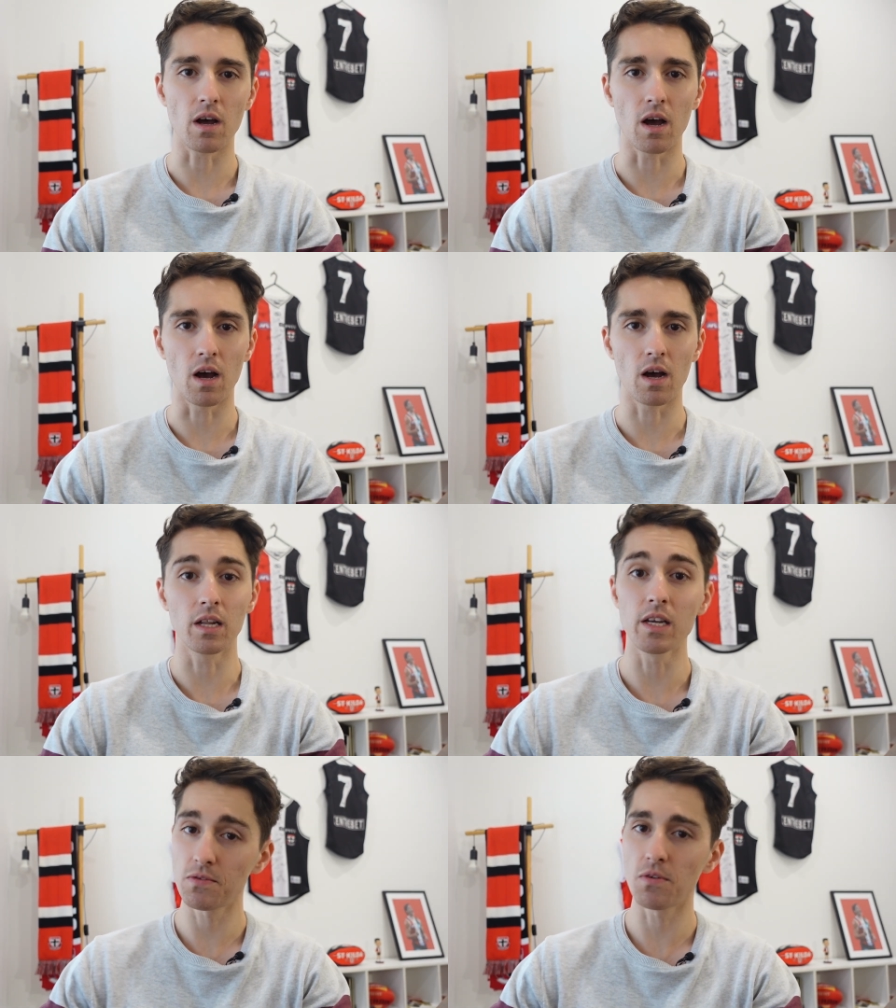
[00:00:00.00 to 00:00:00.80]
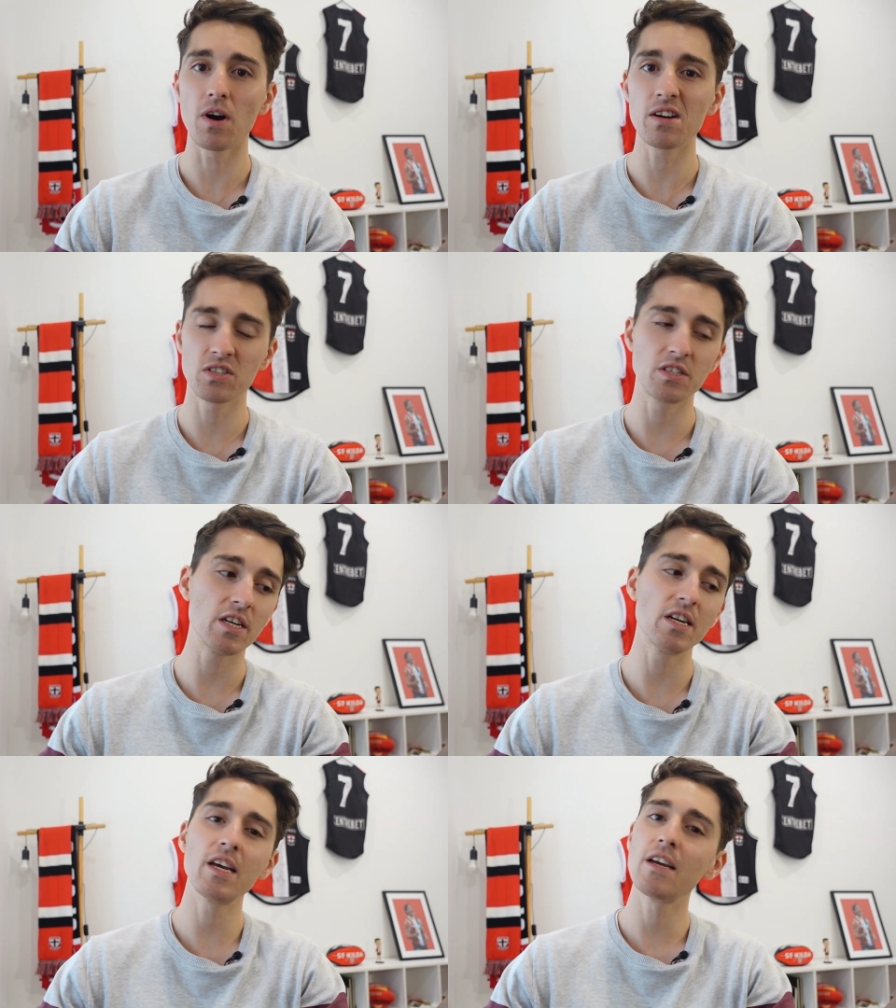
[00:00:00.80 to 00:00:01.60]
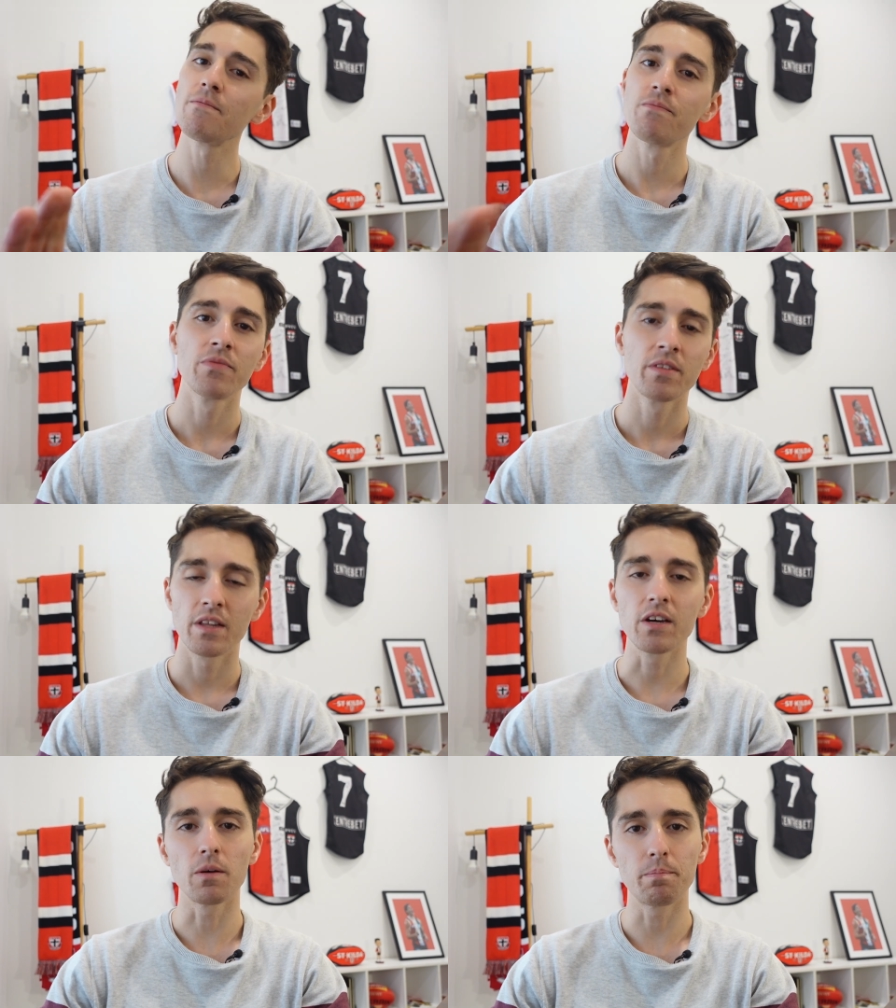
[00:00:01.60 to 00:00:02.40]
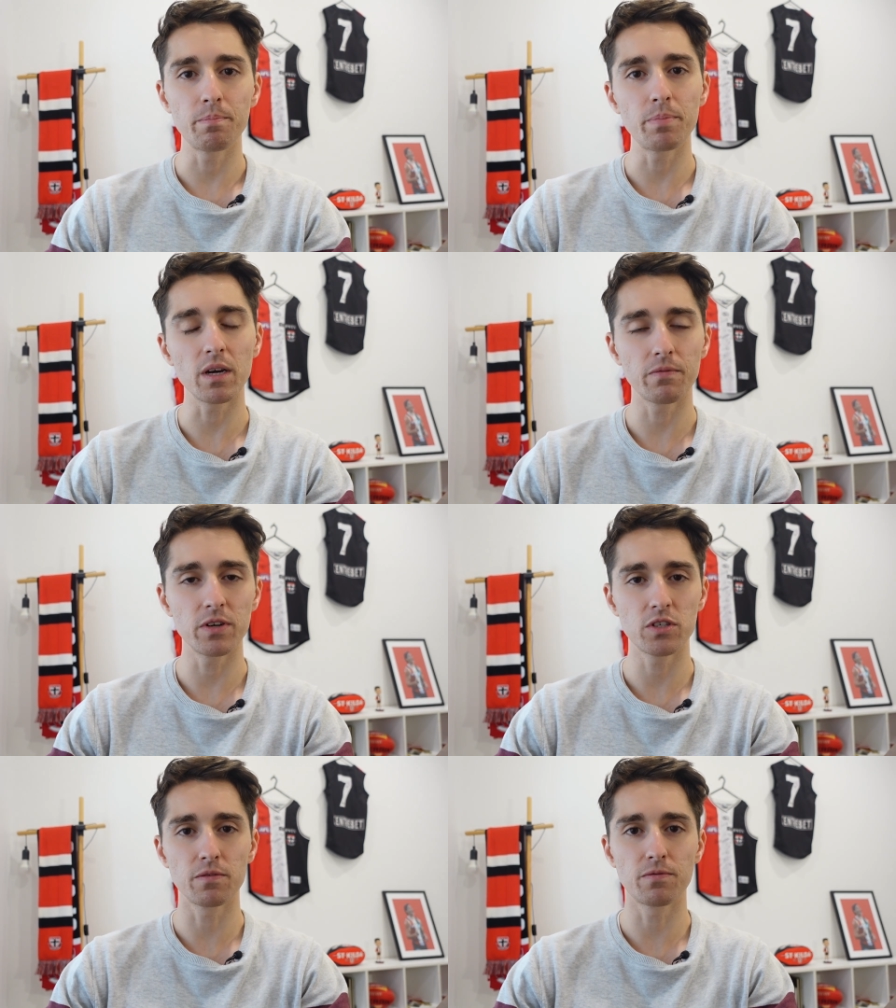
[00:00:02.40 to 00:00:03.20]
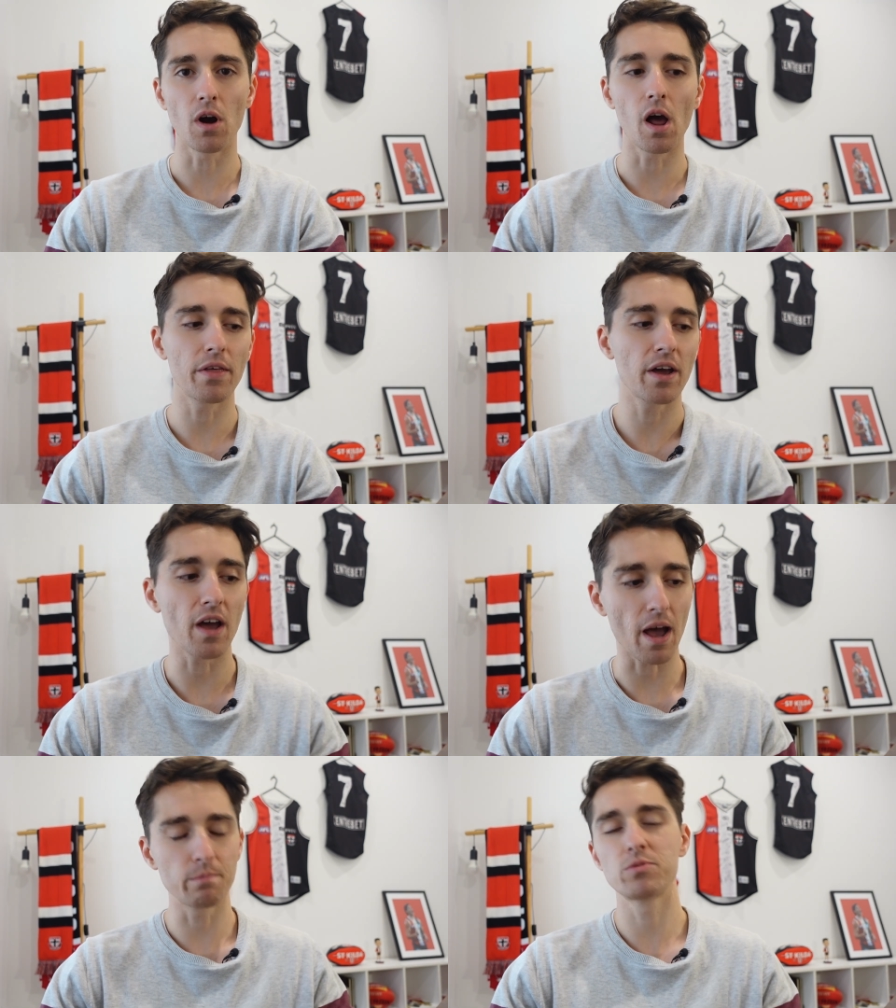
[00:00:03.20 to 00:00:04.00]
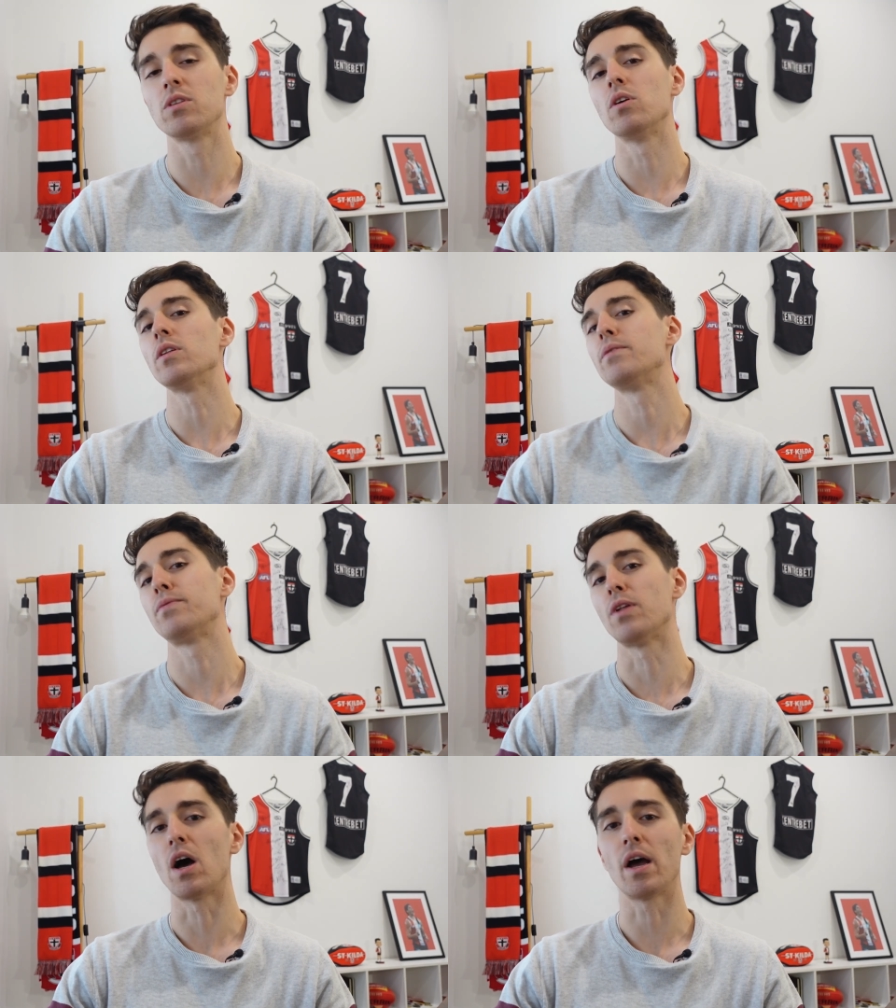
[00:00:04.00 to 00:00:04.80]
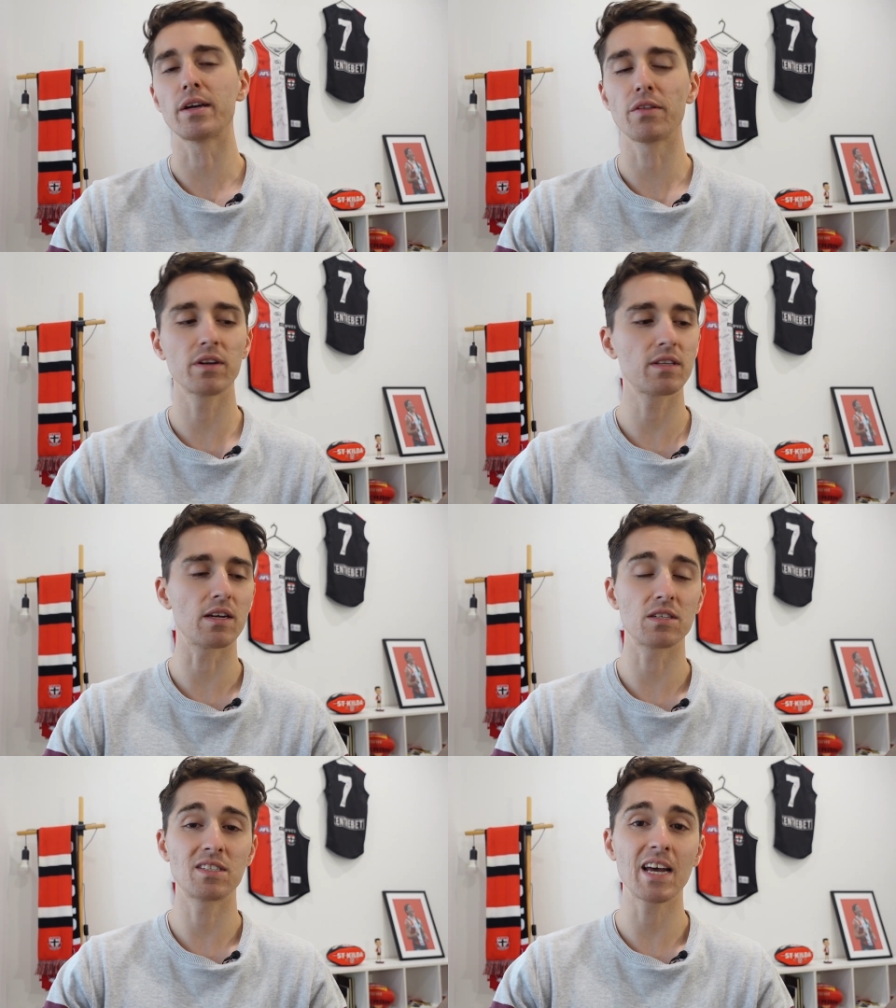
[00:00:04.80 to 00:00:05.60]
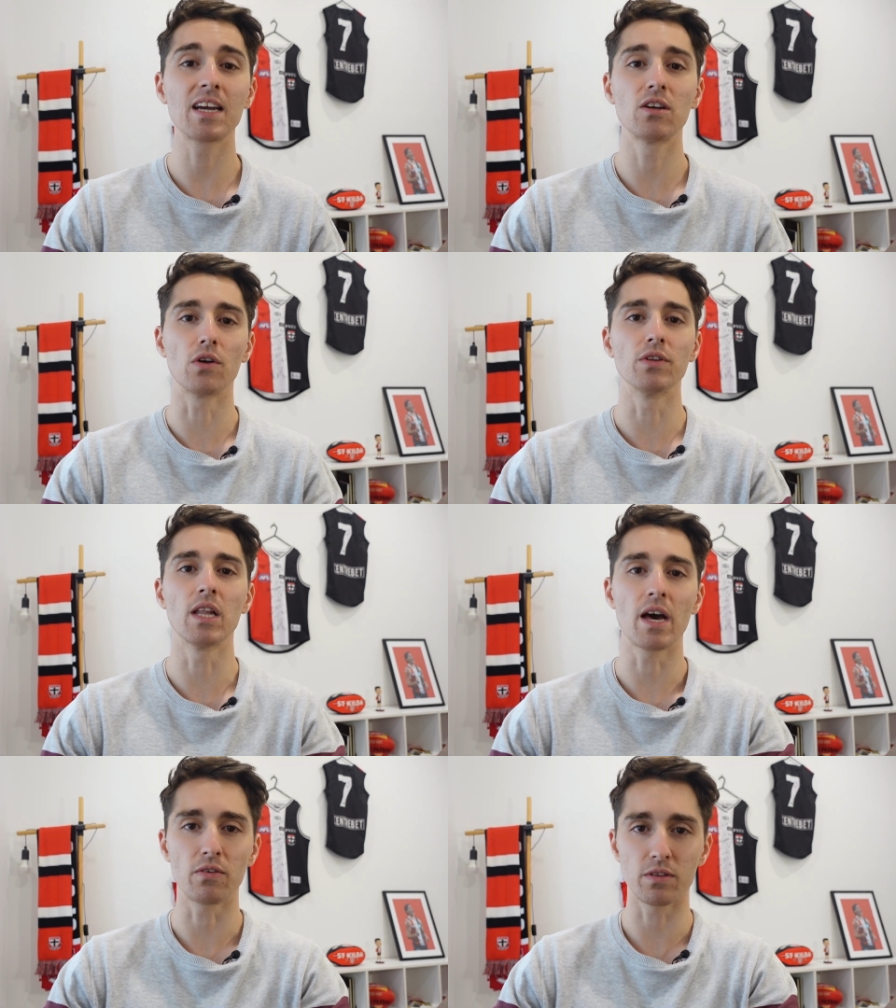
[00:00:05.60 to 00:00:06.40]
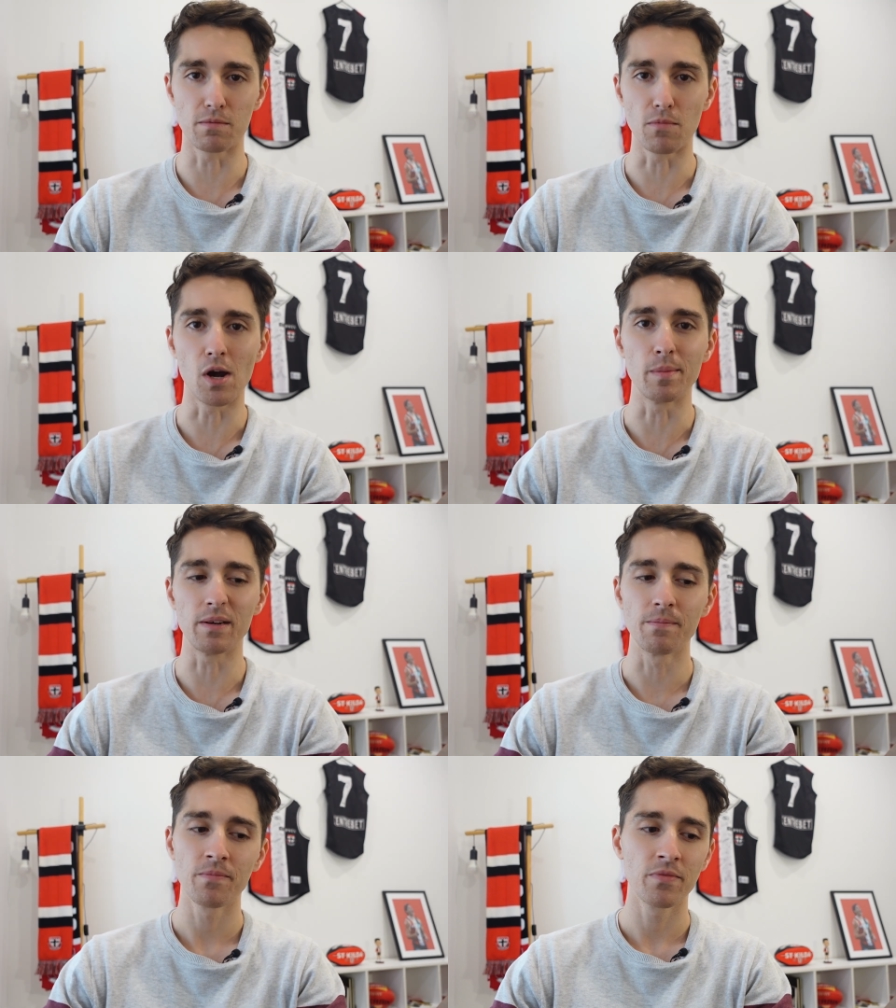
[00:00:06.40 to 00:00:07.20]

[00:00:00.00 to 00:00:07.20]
Uh, at least for us, Sydney, they've got bigger fish to fry. They're absolutely flying. I think they're second on the ladder at the moment.